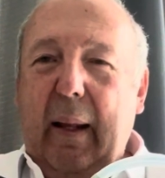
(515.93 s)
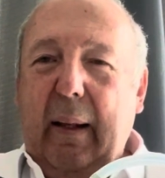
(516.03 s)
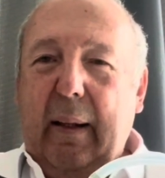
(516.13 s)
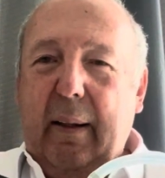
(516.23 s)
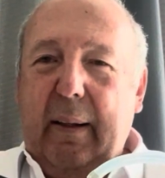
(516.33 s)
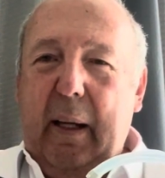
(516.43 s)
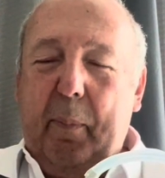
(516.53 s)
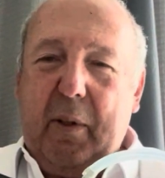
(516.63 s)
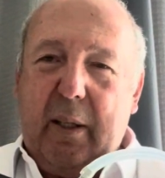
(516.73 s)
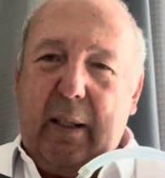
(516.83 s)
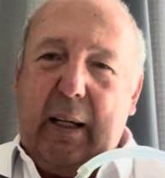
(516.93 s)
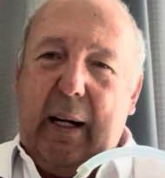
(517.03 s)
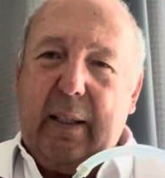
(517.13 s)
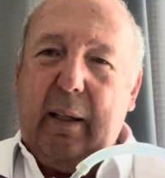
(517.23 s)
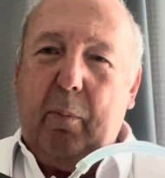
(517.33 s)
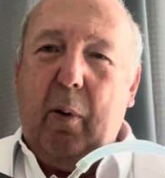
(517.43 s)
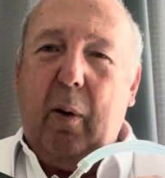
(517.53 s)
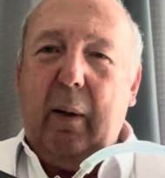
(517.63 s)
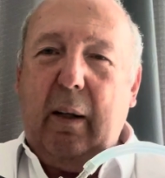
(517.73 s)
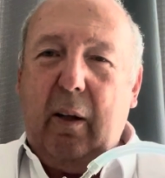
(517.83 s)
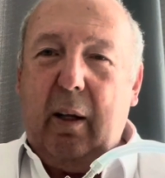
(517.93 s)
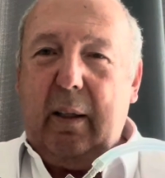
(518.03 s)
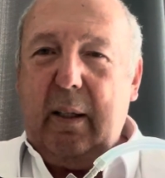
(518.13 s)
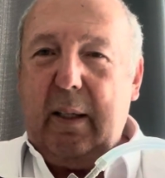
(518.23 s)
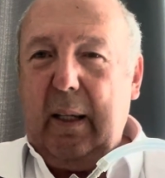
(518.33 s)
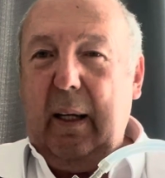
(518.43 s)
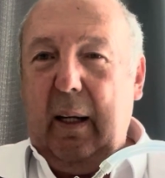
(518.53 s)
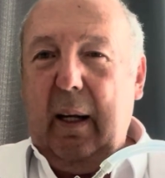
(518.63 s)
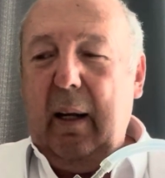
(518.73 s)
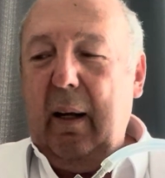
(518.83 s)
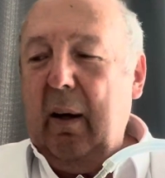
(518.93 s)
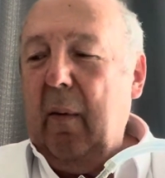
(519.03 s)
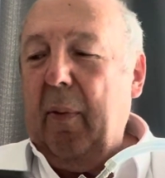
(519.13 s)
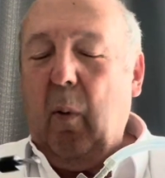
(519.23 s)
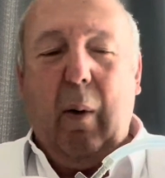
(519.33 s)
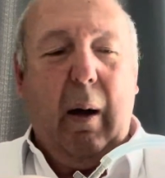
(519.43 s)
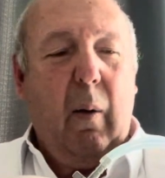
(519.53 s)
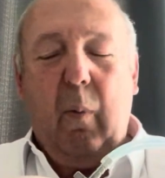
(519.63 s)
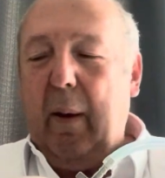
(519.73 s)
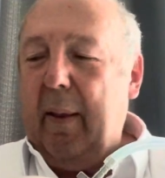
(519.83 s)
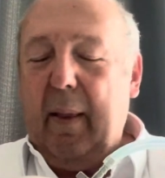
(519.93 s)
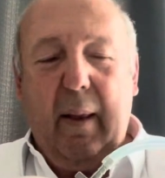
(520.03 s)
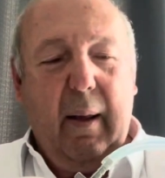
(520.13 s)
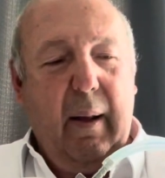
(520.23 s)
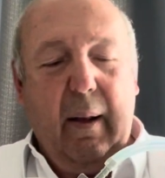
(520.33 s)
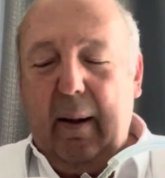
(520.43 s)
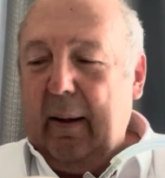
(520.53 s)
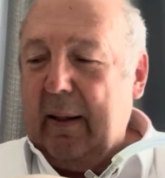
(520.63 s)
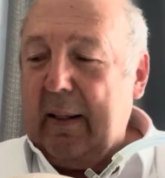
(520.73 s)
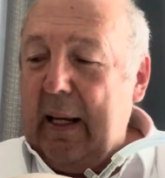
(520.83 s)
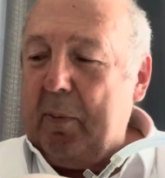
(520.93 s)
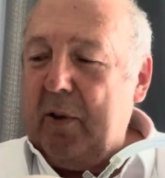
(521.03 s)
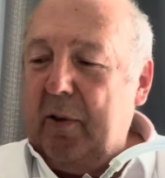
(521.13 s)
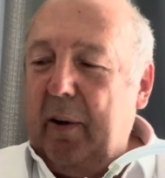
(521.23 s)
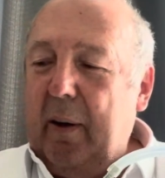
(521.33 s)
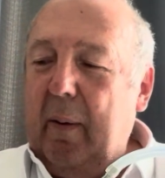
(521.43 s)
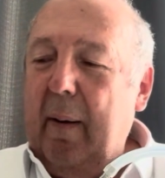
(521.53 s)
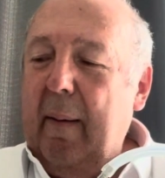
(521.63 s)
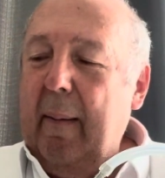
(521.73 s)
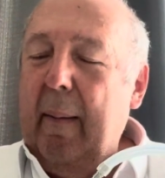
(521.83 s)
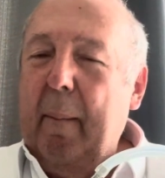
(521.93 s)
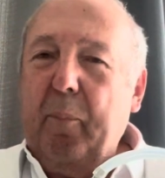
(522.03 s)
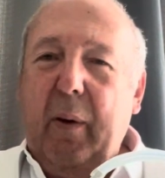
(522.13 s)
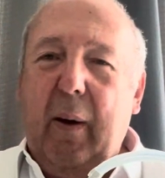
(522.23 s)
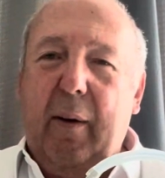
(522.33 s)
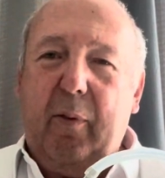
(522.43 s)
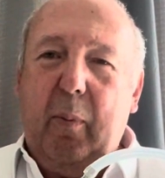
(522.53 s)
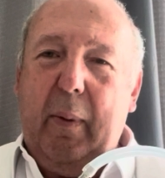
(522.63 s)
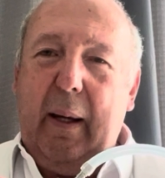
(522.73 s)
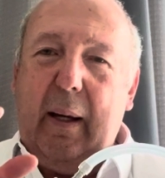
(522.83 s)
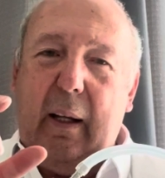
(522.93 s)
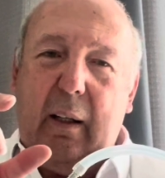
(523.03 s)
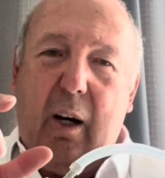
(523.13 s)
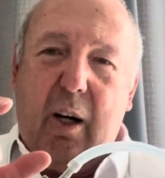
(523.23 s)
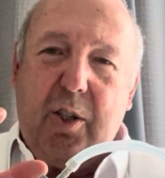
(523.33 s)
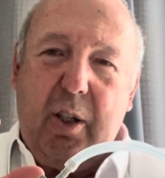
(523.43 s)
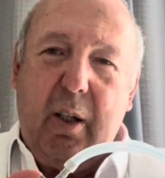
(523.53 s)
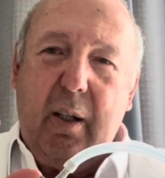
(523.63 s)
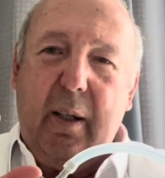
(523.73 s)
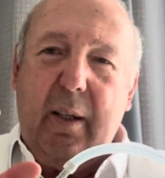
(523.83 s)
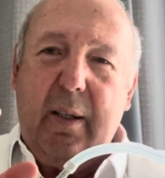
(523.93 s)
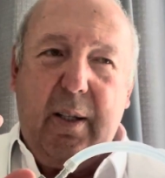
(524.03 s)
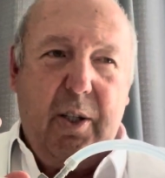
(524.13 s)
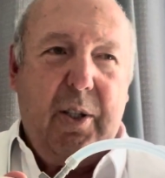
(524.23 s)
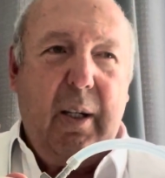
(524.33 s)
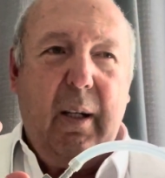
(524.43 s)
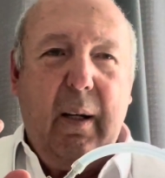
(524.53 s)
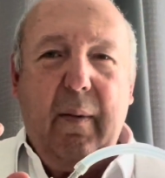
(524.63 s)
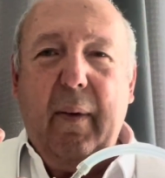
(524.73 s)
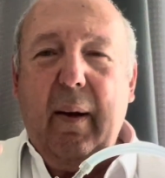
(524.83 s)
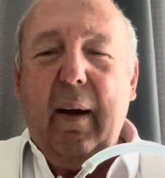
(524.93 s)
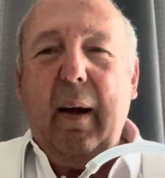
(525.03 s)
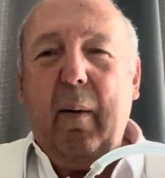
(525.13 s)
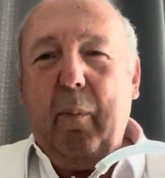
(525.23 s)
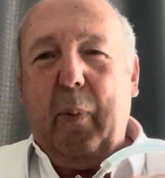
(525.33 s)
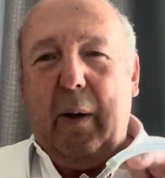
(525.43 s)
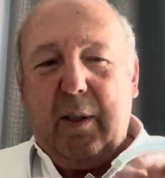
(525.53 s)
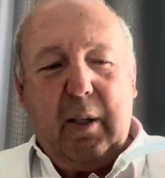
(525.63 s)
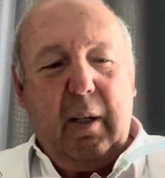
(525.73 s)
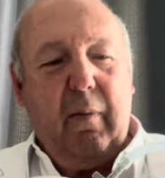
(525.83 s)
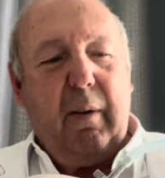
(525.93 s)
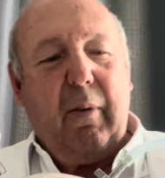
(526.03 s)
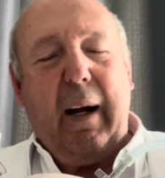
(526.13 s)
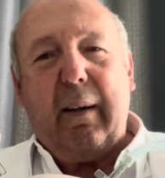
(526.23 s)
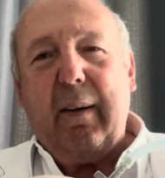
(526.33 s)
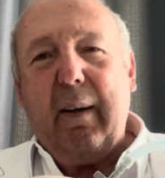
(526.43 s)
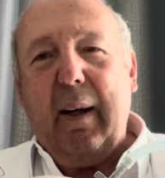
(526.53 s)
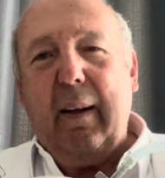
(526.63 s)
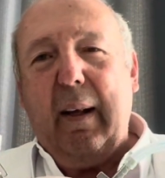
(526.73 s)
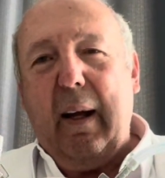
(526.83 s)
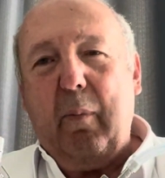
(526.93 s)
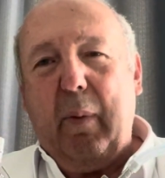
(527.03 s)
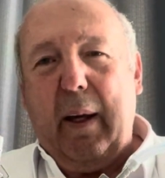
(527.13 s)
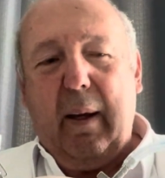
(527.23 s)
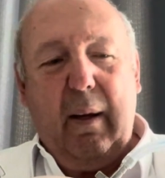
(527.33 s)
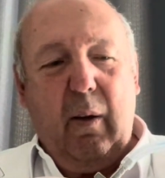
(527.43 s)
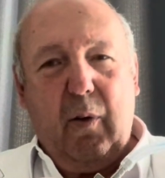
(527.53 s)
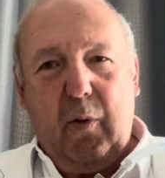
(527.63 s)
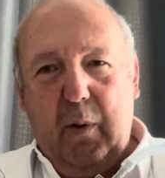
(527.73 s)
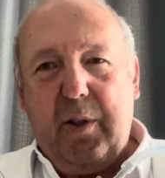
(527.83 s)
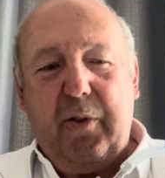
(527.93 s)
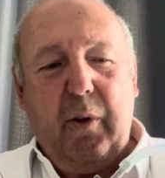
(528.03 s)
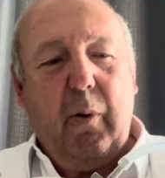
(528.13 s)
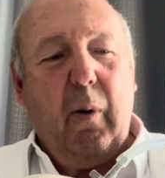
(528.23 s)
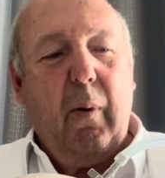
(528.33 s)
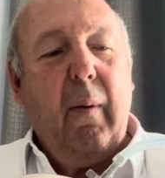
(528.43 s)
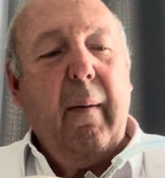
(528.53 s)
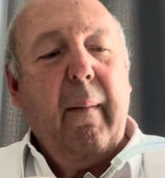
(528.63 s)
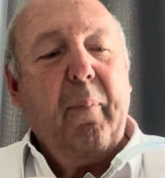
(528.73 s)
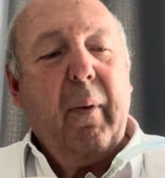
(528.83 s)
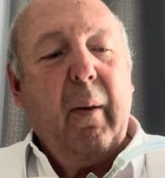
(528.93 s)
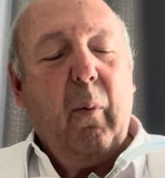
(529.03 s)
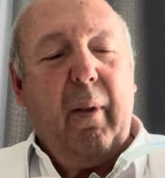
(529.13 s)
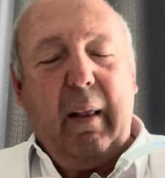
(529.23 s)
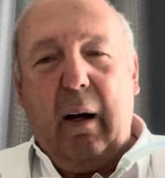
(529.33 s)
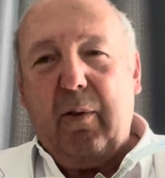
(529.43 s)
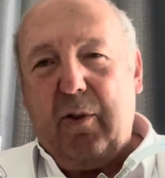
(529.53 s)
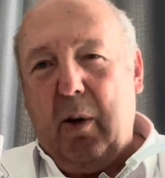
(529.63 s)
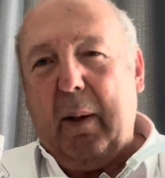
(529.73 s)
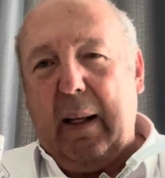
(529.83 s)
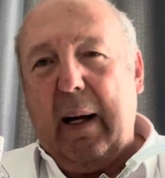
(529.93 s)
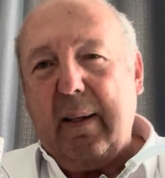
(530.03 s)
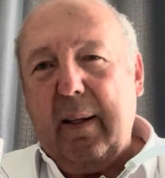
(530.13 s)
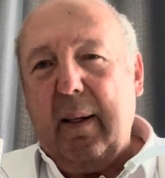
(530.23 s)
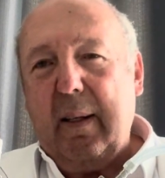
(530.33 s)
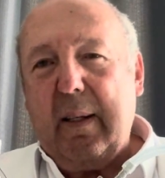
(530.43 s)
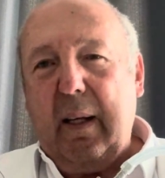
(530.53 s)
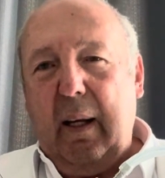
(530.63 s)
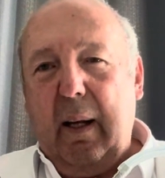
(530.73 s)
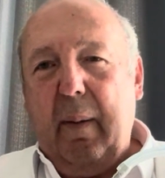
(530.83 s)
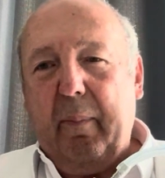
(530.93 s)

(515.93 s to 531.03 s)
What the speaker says: the tip just cuts the bone and not the skin. While with the SEPS drill, you have to make a larger incision, put a skin retractor, and then make your twist drill hole without traumatizing the skin.